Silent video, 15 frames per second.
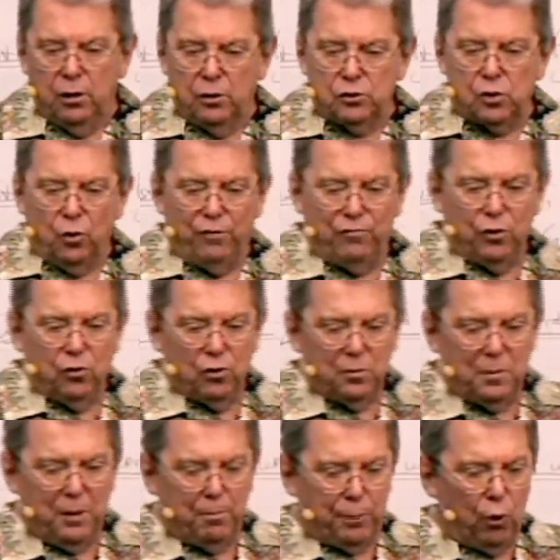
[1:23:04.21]
So if you're going to
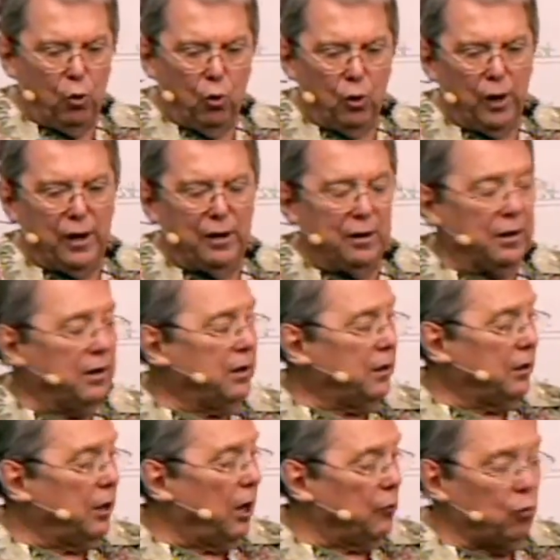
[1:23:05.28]
be poor and
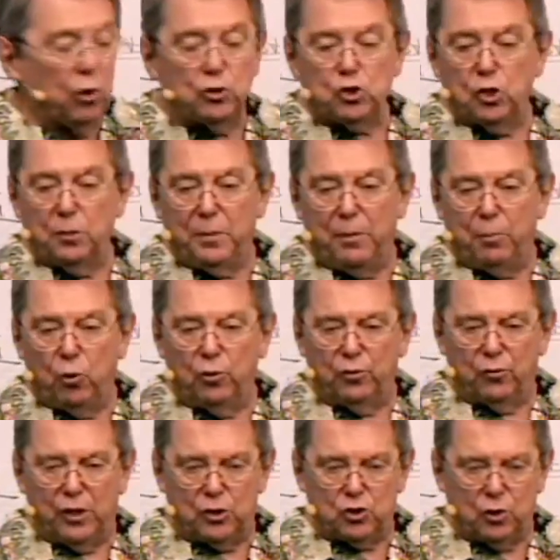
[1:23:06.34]
God wants you to be poor the
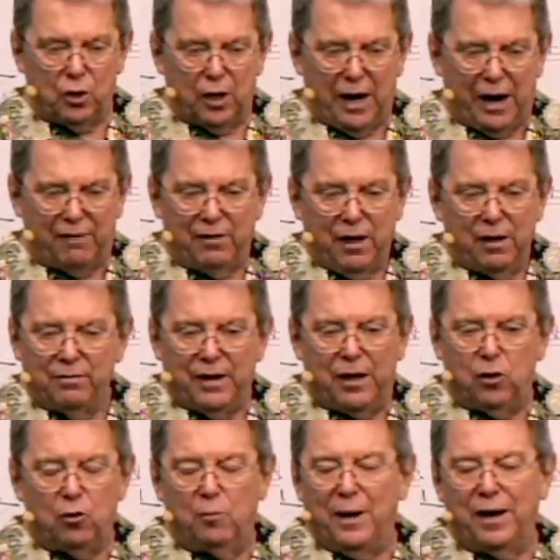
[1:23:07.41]
rest of your life, there
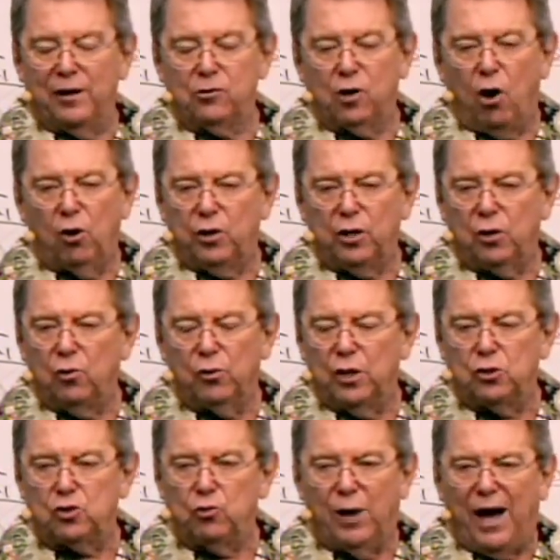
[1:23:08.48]
ain't no amount of talking that's going to
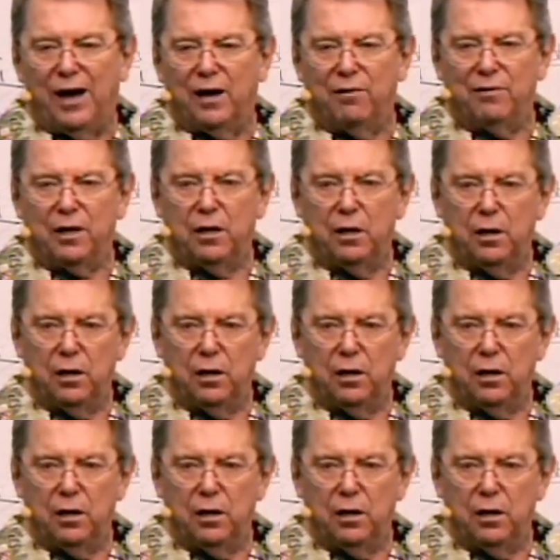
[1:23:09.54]
get you out of it.